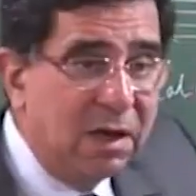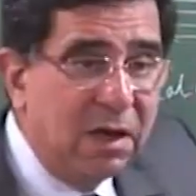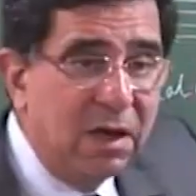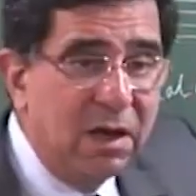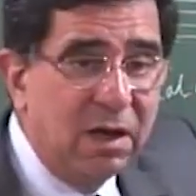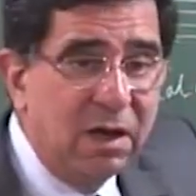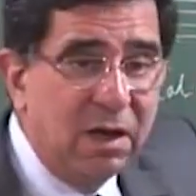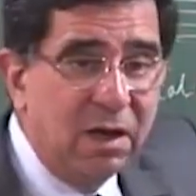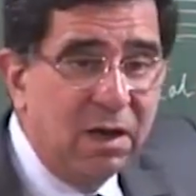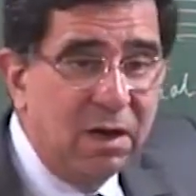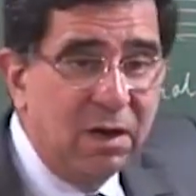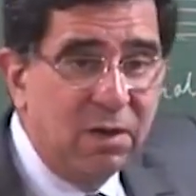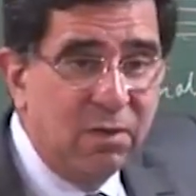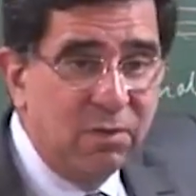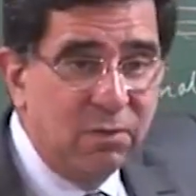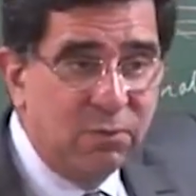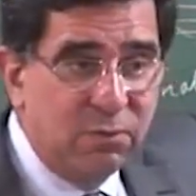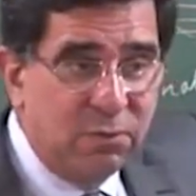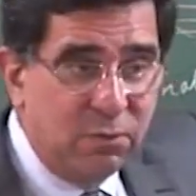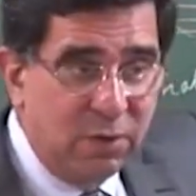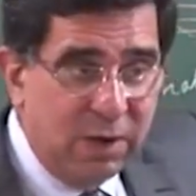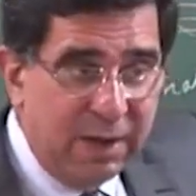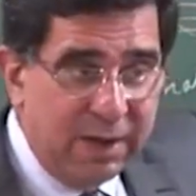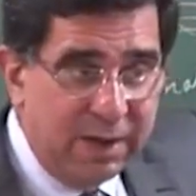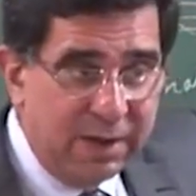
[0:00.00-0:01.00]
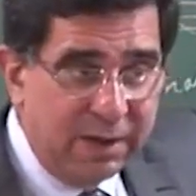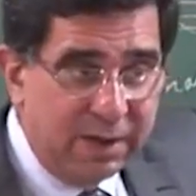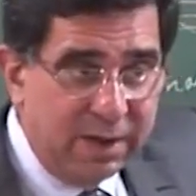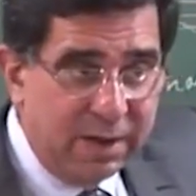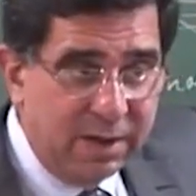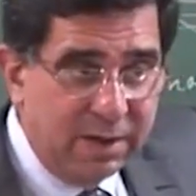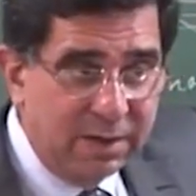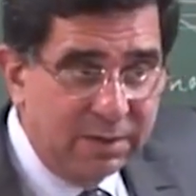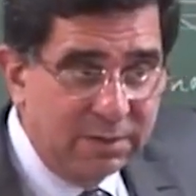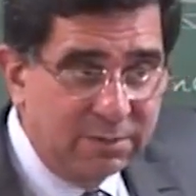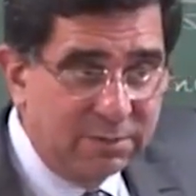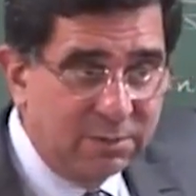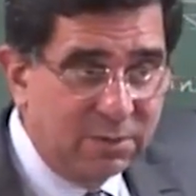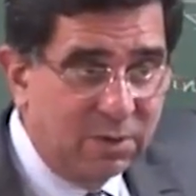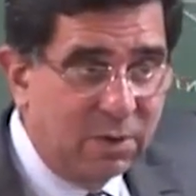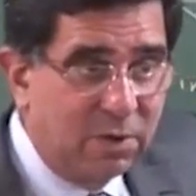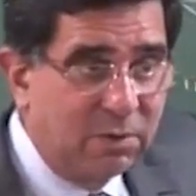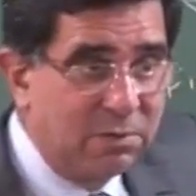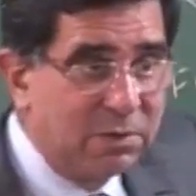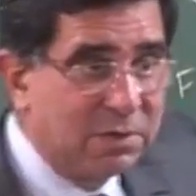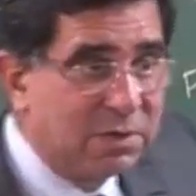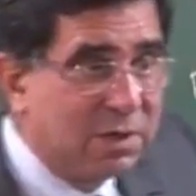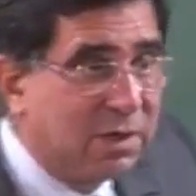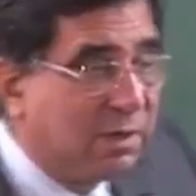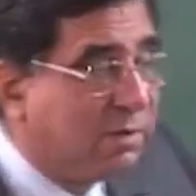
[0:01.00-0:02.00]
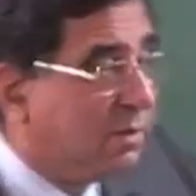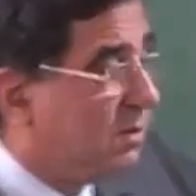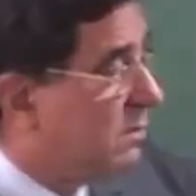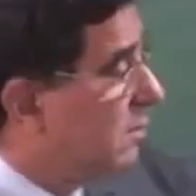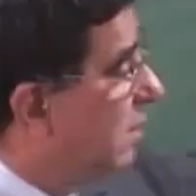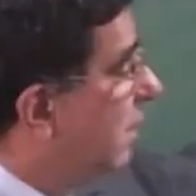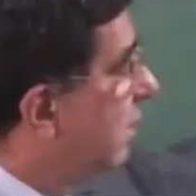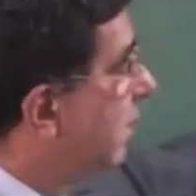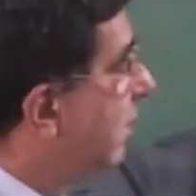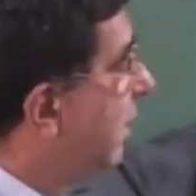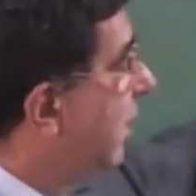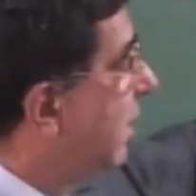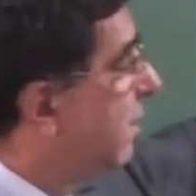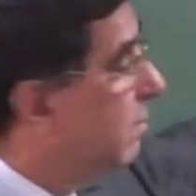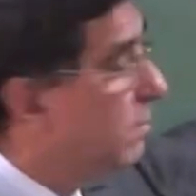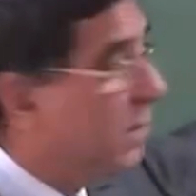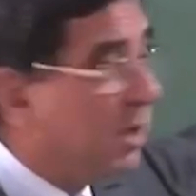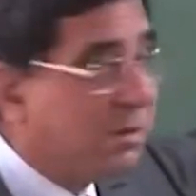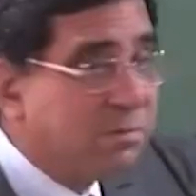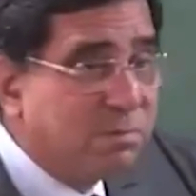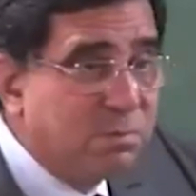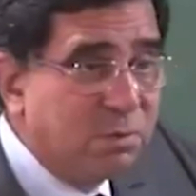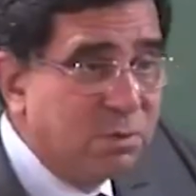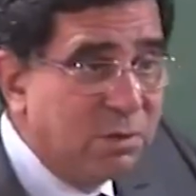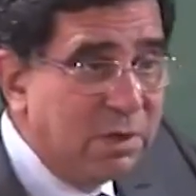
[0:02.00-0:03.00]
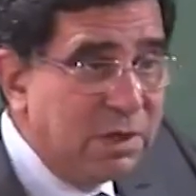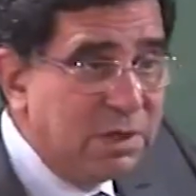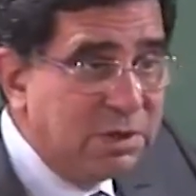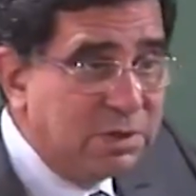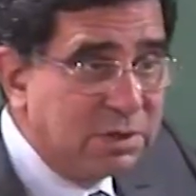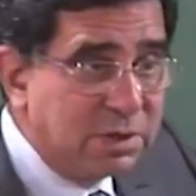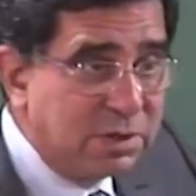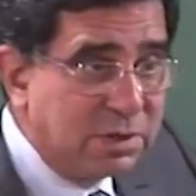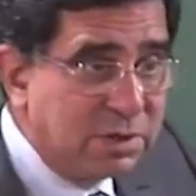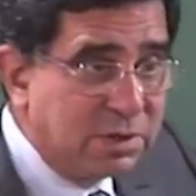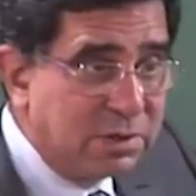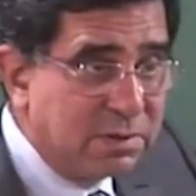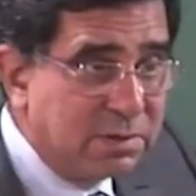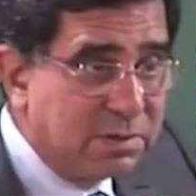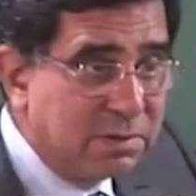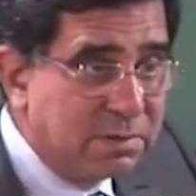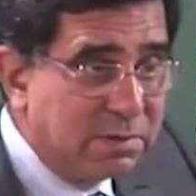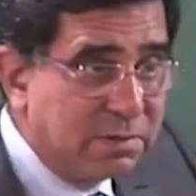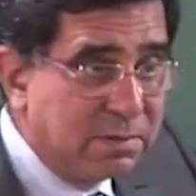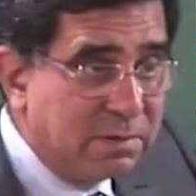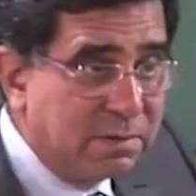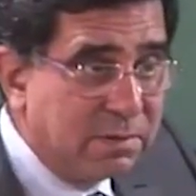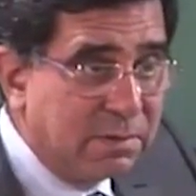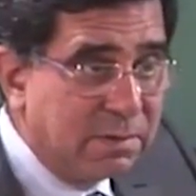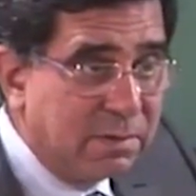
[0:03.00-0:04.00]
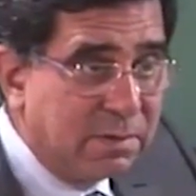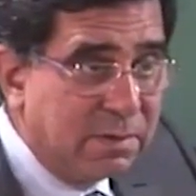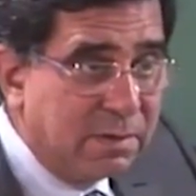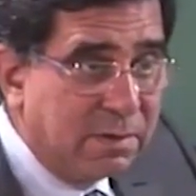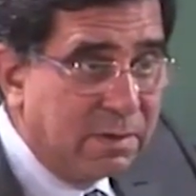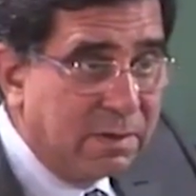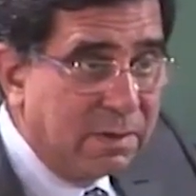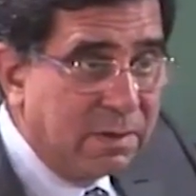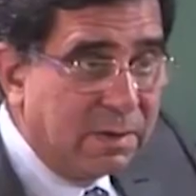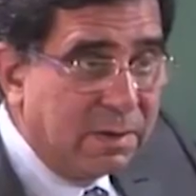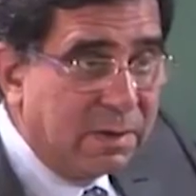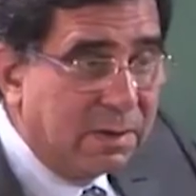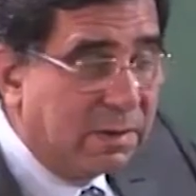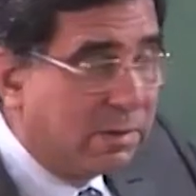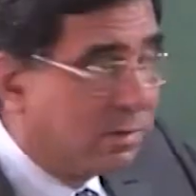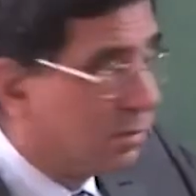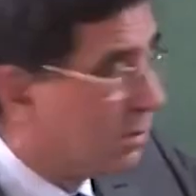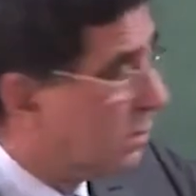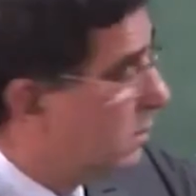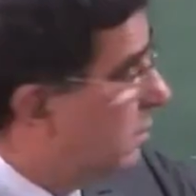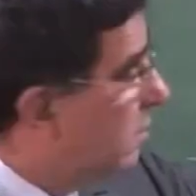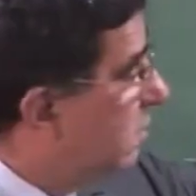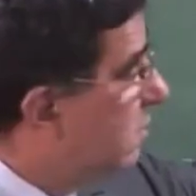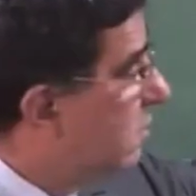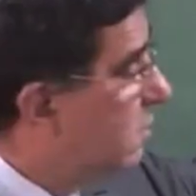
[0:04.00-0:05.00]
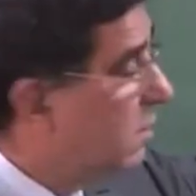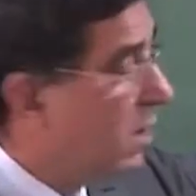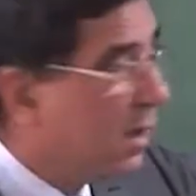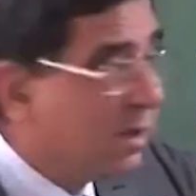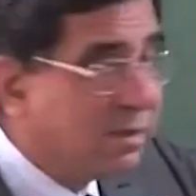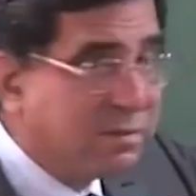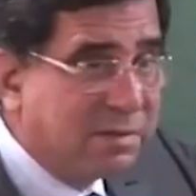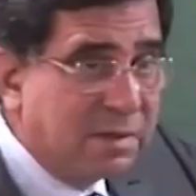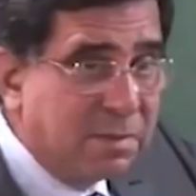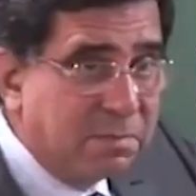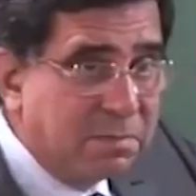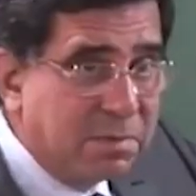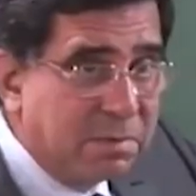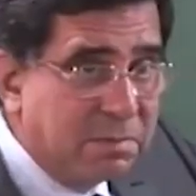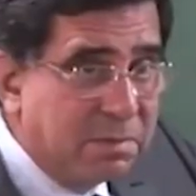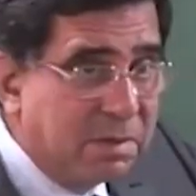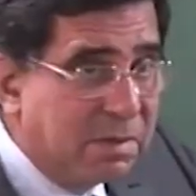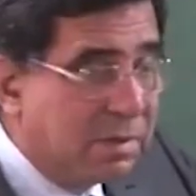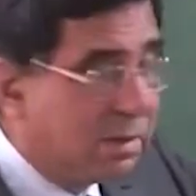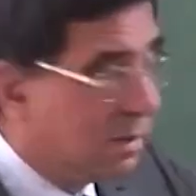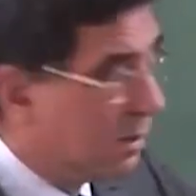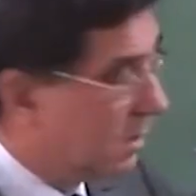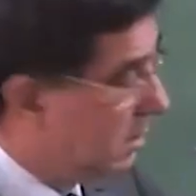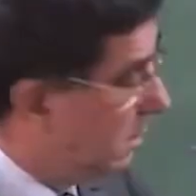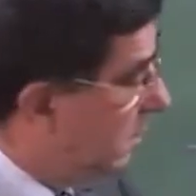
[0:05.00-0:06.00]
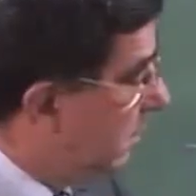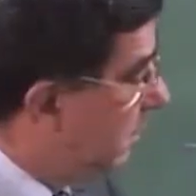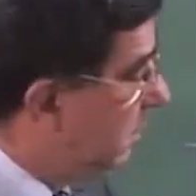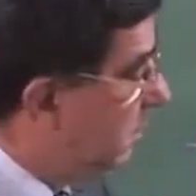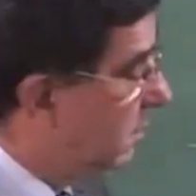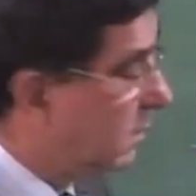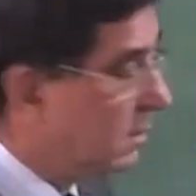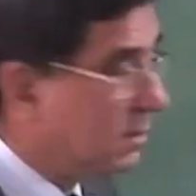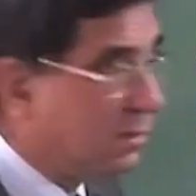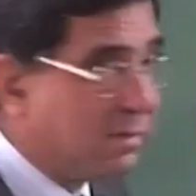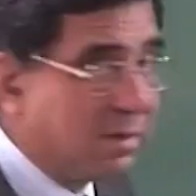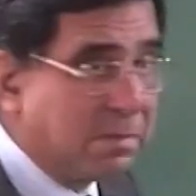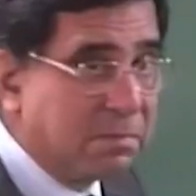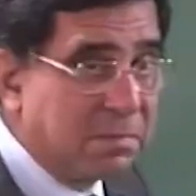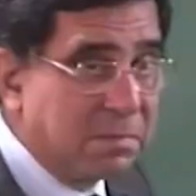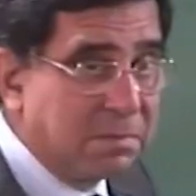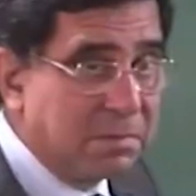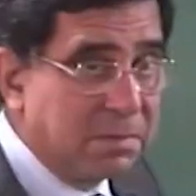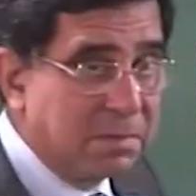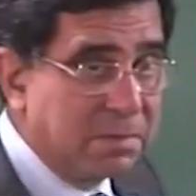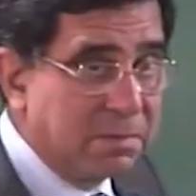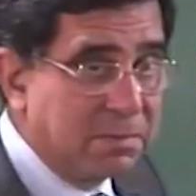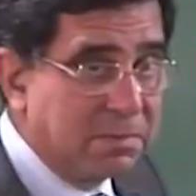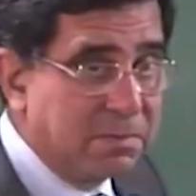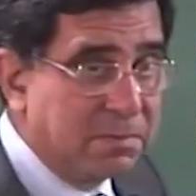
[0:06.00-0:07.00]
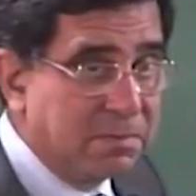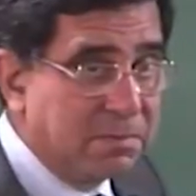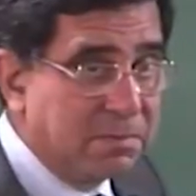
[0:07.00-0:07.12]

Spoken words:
the full area. So obviously this will create much more leachate. So this is not acceptable, this is acceptable.